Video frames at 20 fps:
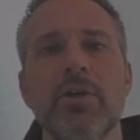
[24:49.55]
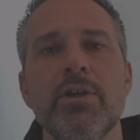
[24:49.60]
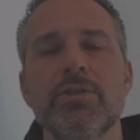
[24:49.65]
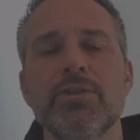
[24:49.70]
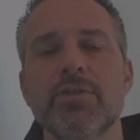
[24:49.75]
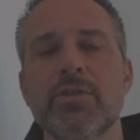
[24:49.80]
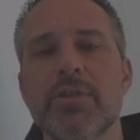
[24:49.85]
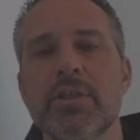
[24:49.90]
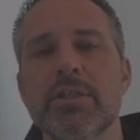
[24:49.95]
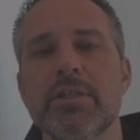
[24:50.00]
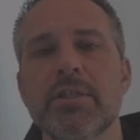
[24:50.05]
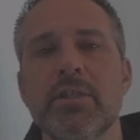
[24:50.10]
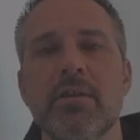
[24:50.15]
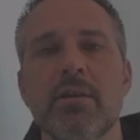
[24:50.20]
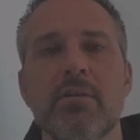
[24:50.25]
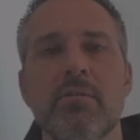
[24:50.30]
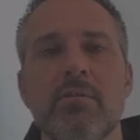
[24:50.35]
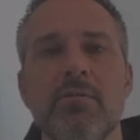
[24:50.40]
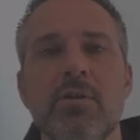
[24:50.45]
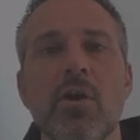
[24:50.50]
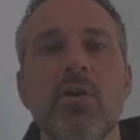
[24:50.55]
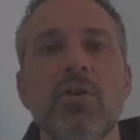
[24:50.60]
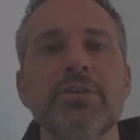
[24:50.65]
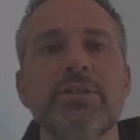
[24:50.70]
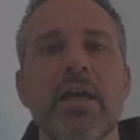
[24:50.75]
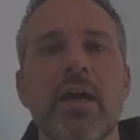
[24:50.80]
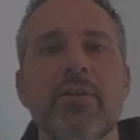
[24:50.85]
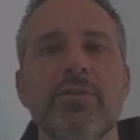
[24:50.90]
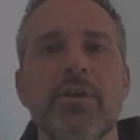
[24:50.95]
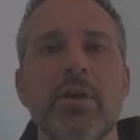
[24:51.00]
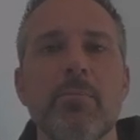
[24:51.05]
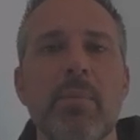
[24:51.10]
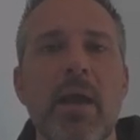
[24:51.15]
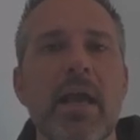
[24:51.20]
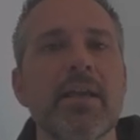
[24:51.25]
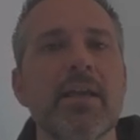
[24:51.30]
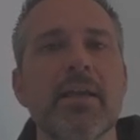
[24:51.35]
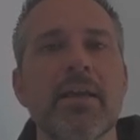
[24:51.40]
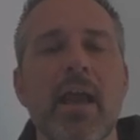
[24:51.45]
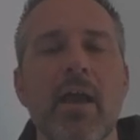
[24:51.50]
So this nulls out their
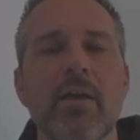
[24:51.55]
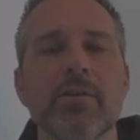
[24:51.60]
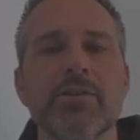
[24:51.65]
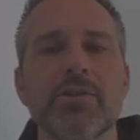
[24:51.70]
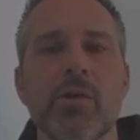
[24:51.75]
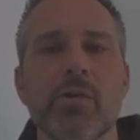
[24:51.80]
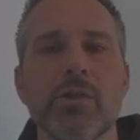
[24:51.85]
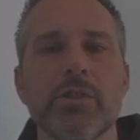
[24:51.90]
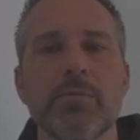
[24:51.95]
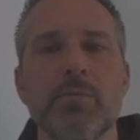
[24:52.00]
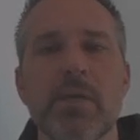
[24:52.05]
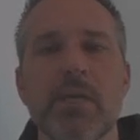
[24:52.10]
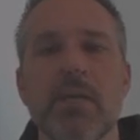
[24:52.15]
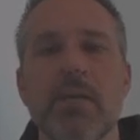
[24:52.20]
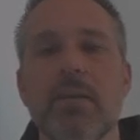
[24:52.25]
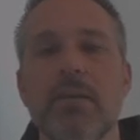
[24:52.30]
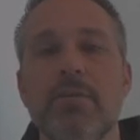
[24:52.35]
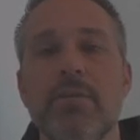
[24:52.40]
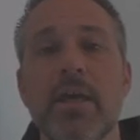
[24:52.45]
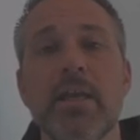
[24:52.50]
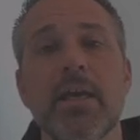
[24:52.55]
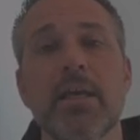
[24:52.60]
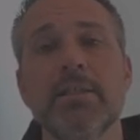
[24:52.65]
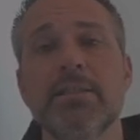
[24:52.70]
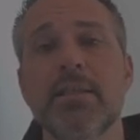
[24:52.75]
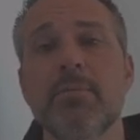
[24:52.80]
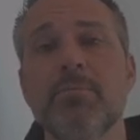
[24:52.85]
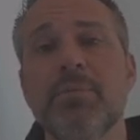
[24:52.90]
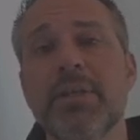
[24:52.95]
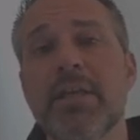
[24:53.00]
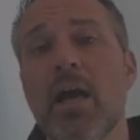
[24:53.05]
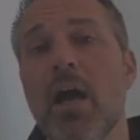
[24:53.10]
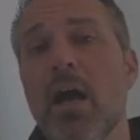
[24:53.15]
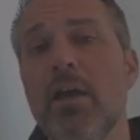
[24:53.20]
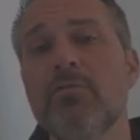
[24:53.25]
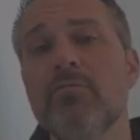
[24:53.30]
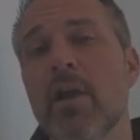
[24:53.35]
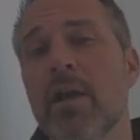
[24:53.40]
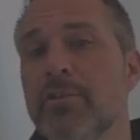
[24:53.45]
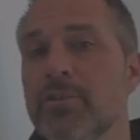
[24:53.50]
bank account, so to speak. Then I simply
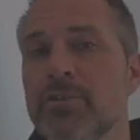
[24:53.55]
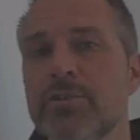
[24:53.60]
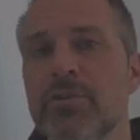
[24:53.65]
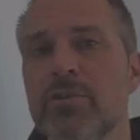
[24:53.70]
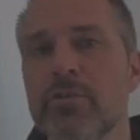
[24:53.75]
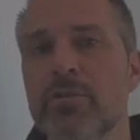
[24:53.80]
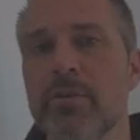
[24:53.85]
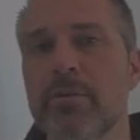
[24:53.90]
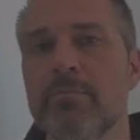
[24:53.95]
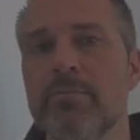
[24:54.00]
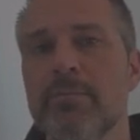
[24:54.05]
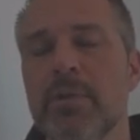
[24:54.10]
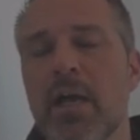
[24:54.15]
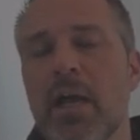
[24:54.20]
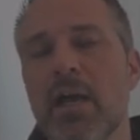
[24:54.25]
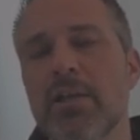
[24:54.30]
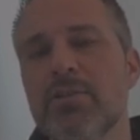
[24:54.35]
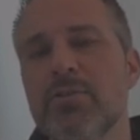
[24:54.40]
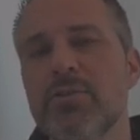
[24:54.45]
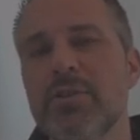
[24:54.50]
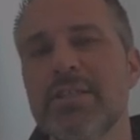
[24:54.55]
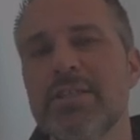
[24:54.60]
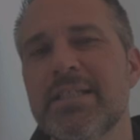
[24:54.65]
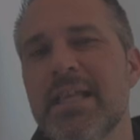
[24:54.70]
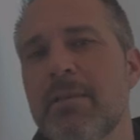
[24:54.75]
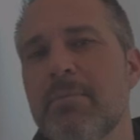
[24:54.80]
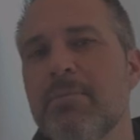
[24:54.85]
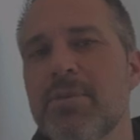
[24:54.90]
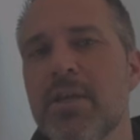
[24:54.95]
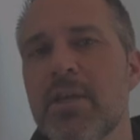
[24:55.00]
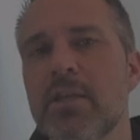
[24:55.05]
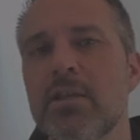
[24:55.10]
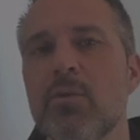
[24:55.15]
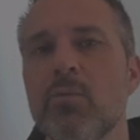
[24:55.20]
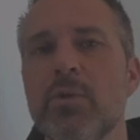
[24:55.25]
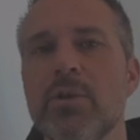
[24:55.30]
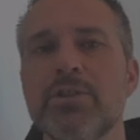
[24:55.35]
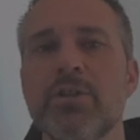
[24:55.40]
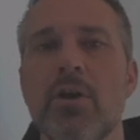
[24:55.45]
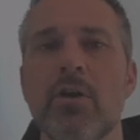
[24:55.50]
unregister them. I do the same thing that
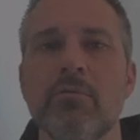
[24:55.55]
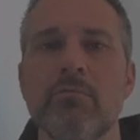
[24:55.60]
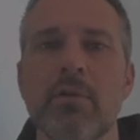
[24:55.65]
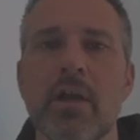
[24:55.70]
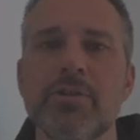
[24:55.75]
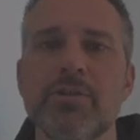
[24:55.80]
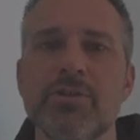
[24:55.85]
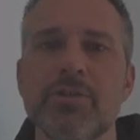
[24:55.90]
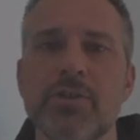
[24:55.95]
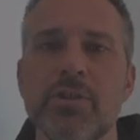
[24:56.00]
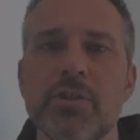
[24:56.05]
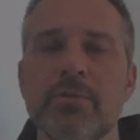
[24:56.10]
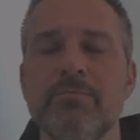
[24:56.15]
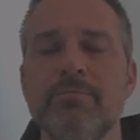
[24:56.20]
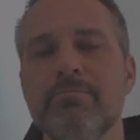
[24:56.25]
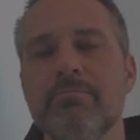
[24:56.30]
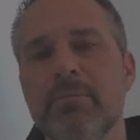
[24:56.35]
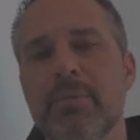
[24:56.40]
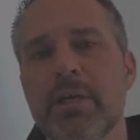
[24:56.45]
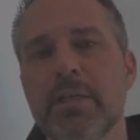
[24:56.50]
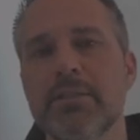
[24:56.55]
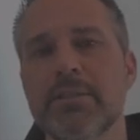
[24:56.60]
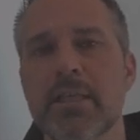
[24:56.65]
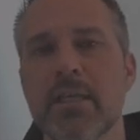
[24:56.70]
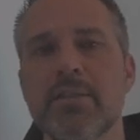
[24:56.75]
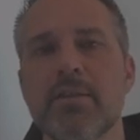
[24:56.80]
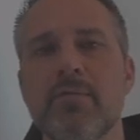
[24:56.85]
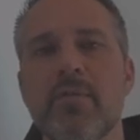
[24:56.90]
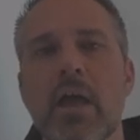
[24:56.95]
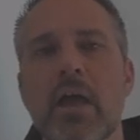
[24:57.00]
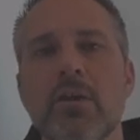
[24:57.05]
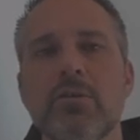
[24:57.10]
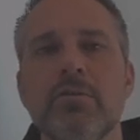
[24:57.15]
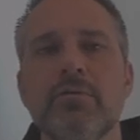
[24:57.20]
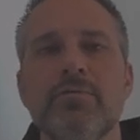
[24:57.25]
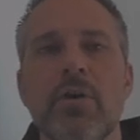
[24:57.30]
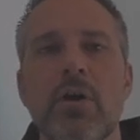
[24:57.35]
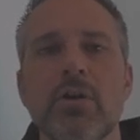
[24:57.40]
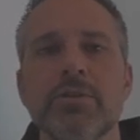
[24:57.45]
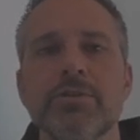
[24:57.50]
we saw in register, but set the value to
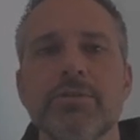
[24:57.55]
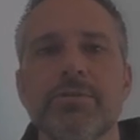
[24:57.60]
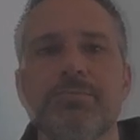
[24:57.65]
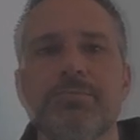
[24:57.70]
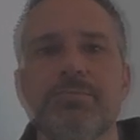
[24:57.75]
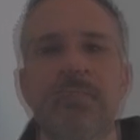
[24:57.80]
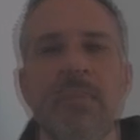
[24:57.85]
false.